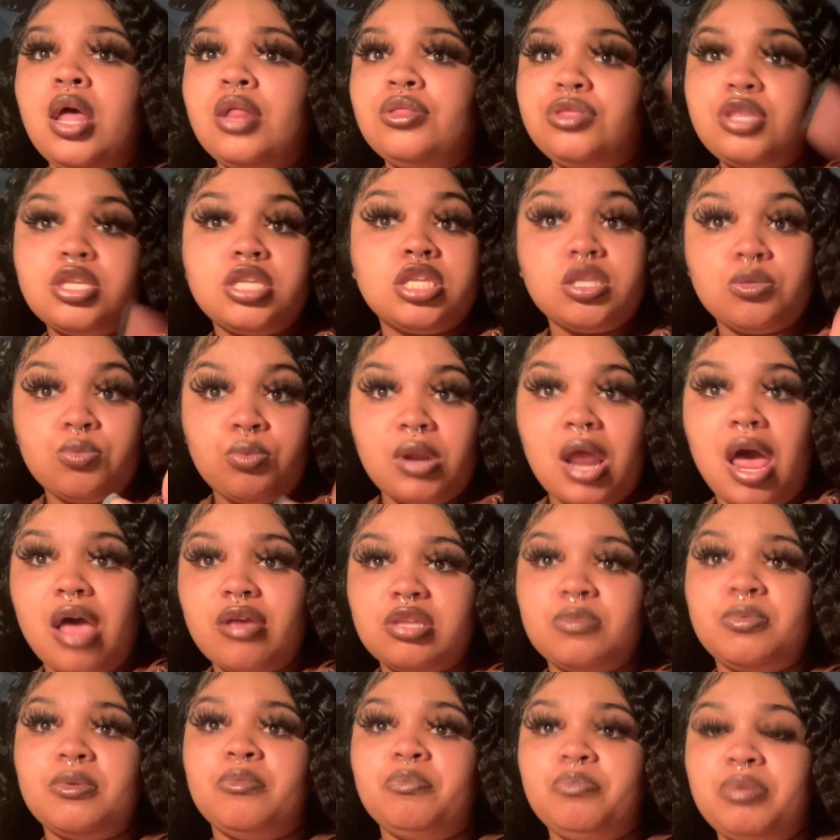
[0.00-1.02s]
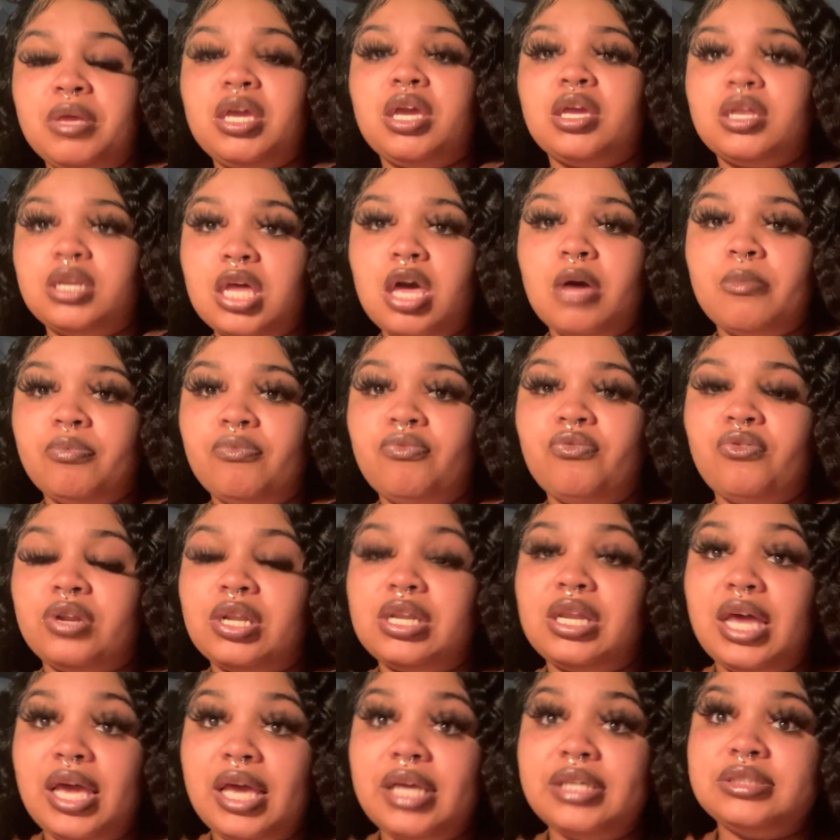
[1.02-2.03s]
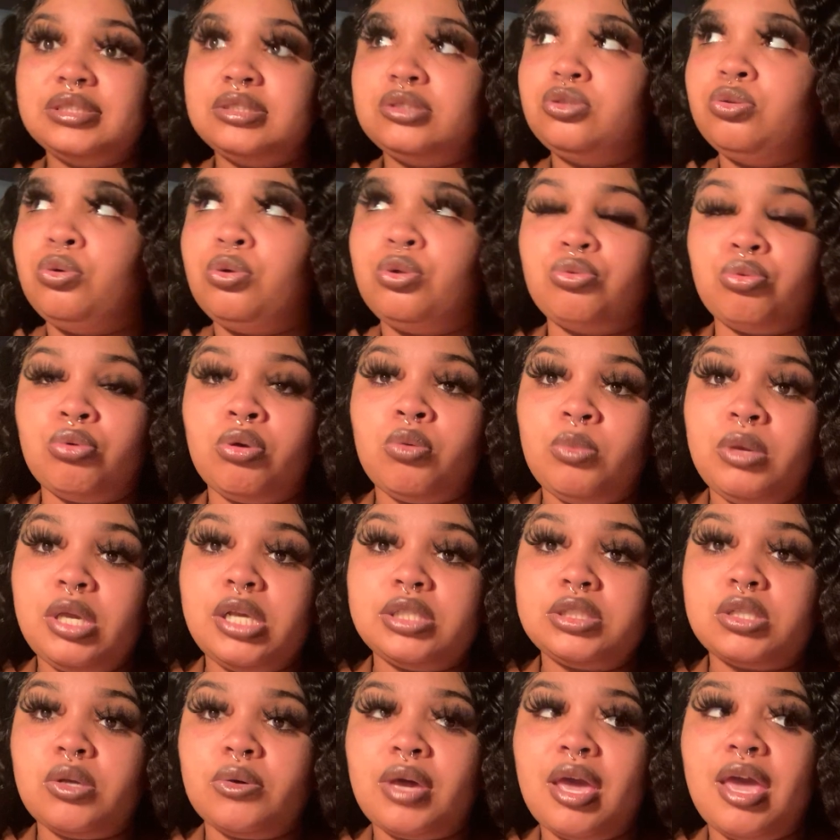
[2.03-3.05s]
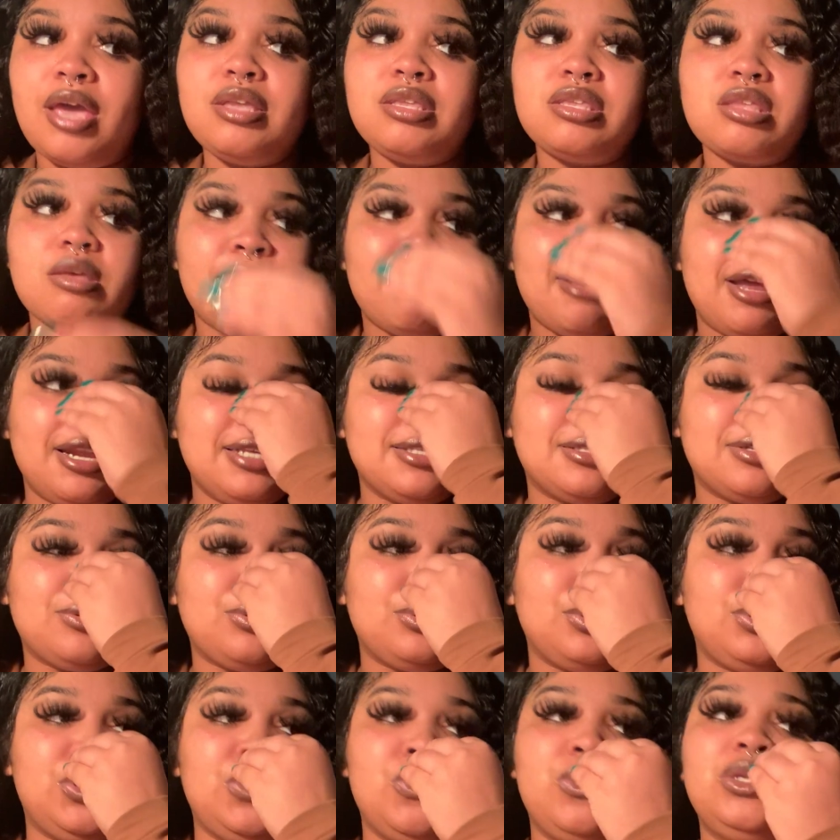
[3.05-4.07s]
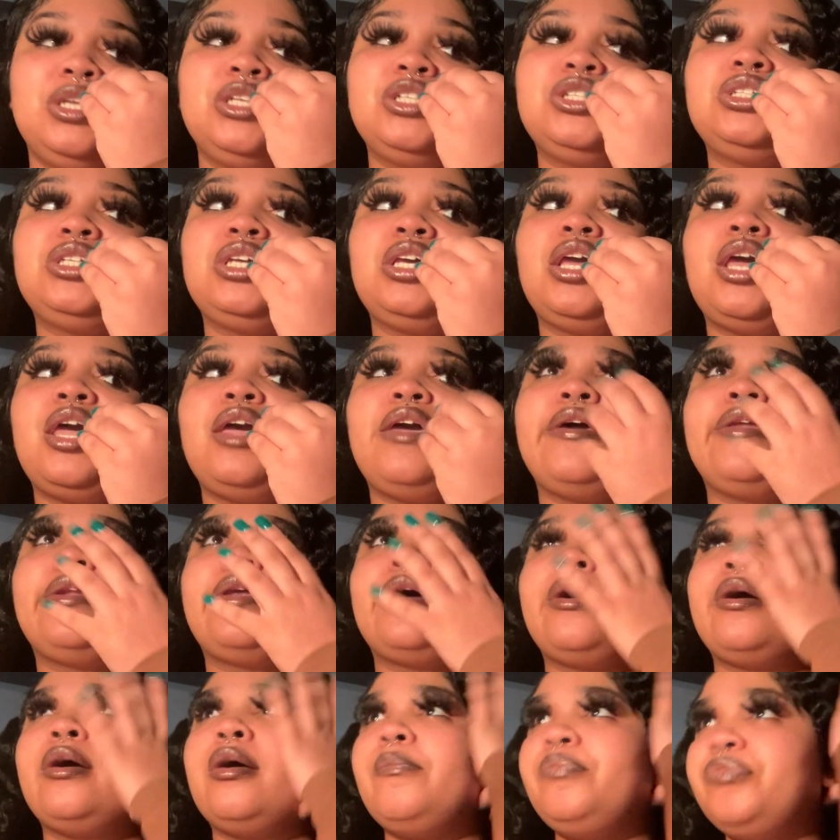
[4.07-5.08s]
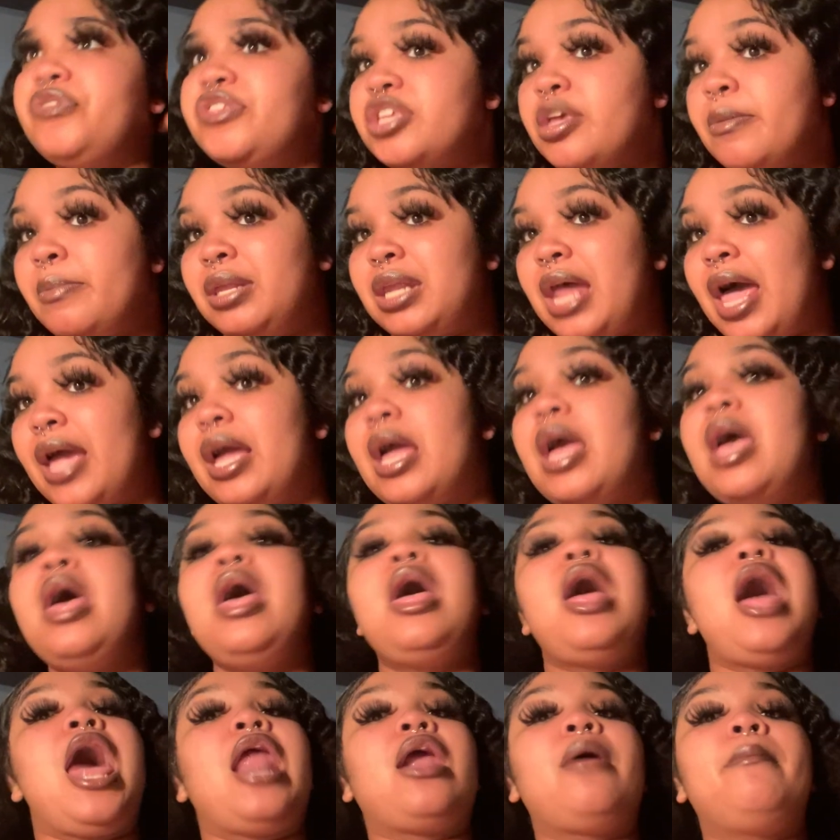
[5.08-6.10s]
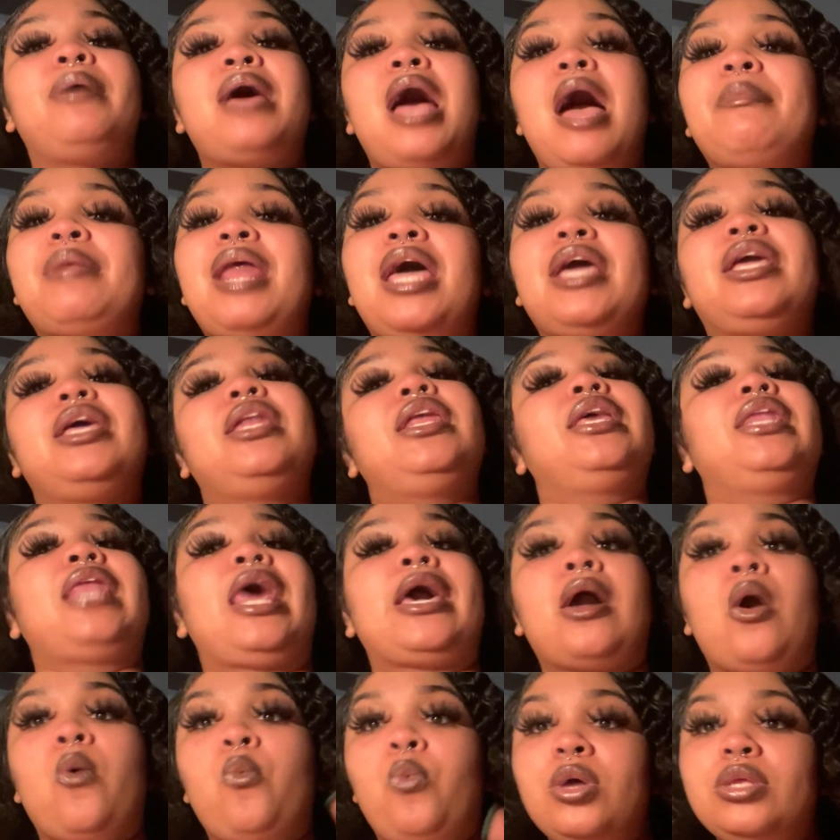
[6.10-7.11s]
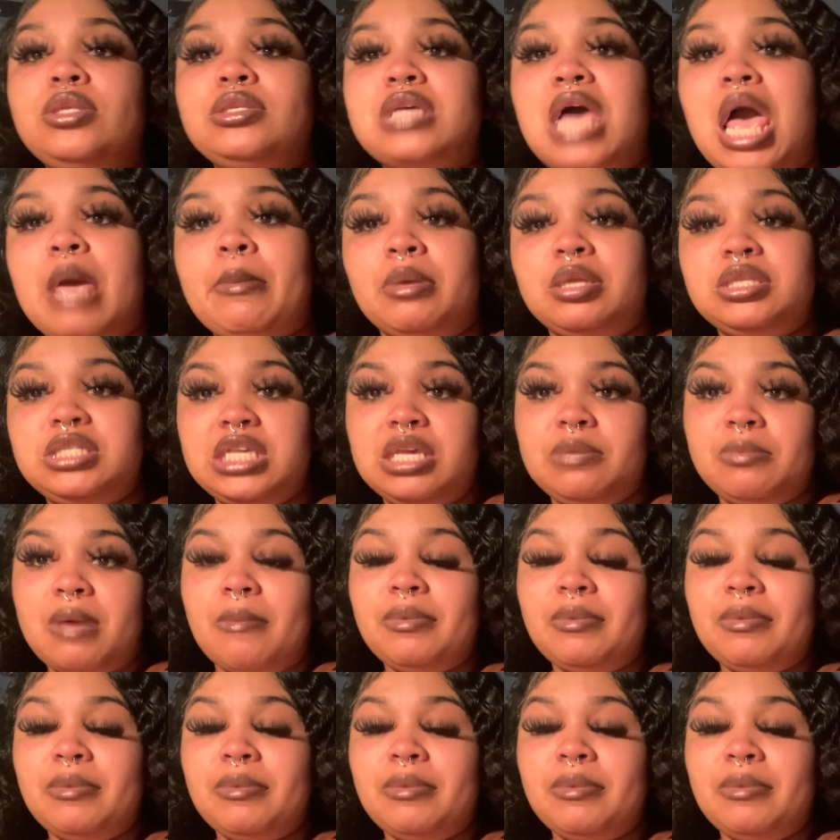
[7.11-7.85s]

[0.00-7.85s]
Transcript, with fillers: This is what I've been picking up for the last two to three weeks, okay? Somebody's literally doing this shit, and um, this could be like, I but I'm not getting like a one time attempt.